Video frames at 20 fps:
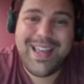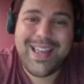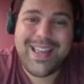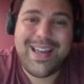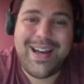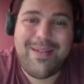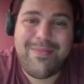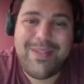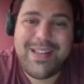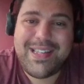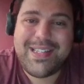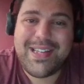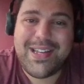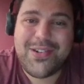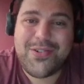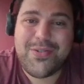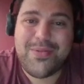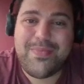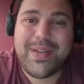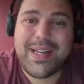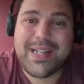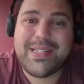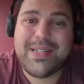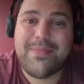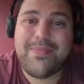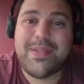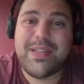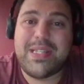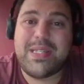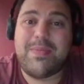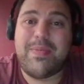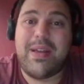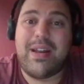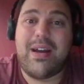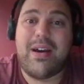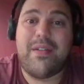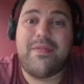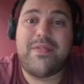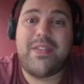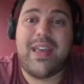Comedy Central picks up the
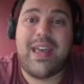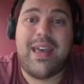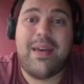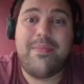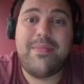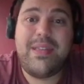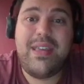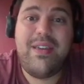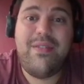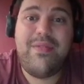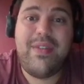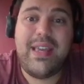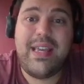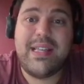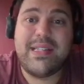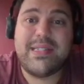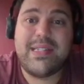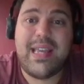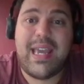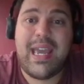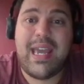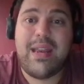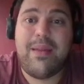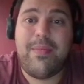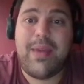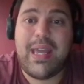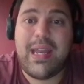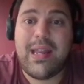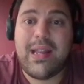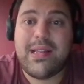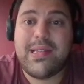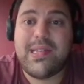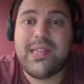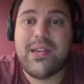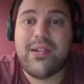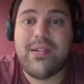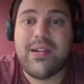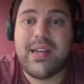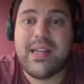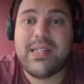spinoff to MTV's animated
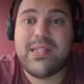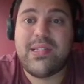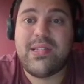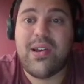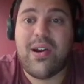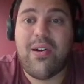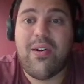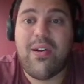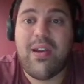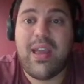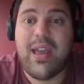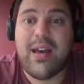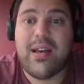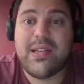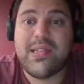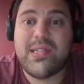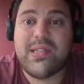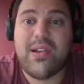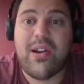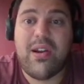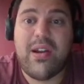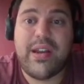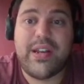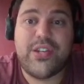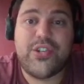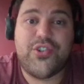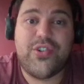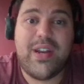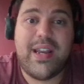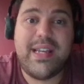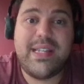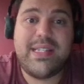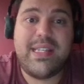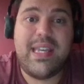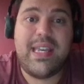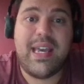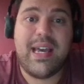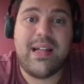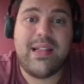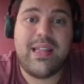series Daria, starring
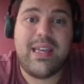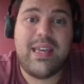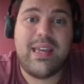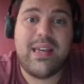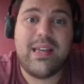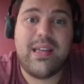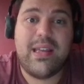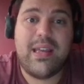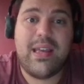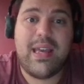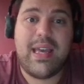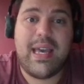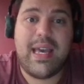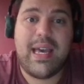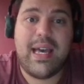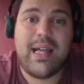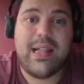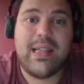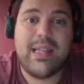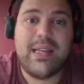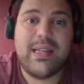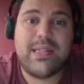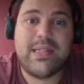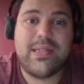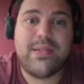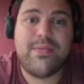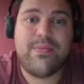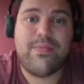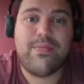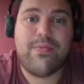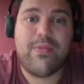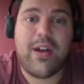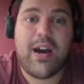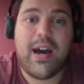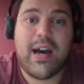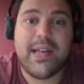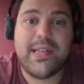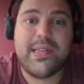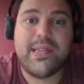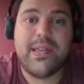Tracy Ellis
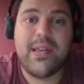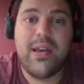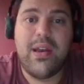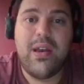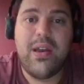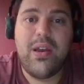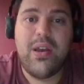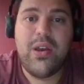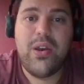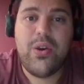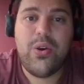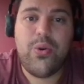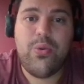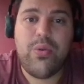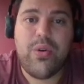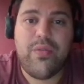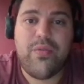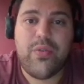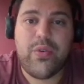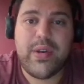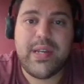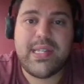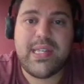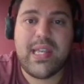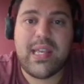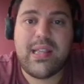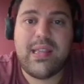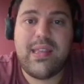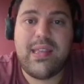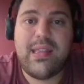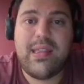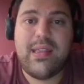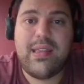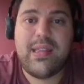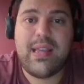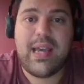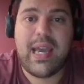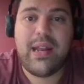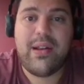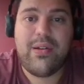Ross, who will voice the
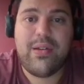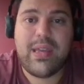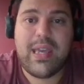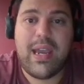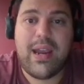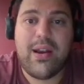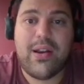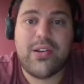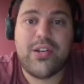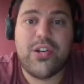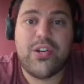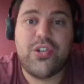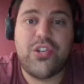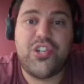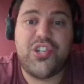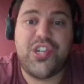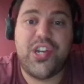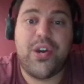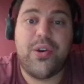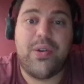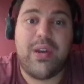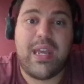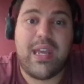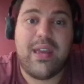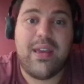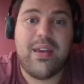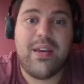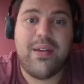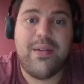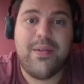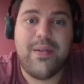title character Jodie.